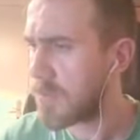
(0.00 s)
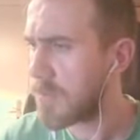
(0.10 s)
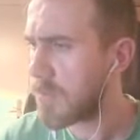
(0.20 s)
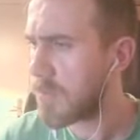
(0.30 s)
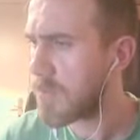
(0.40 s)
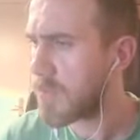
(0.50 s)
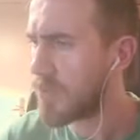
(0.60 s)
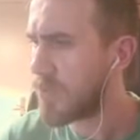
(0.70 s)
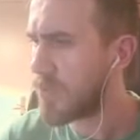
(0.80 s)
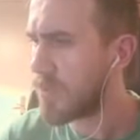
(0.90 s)
But did you
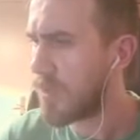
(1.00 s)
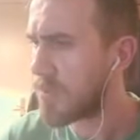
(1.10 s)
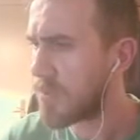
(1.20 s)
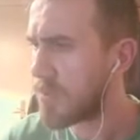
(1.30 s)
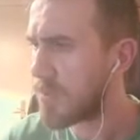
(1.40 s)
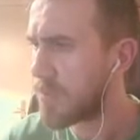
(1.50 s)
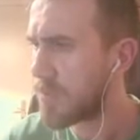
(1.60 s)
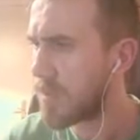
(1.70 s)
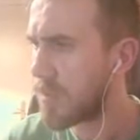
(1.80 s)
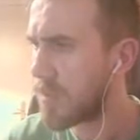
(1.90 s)
need 8
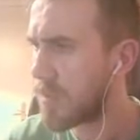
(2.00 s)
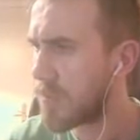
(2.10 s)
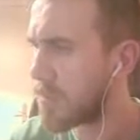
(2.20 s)
items?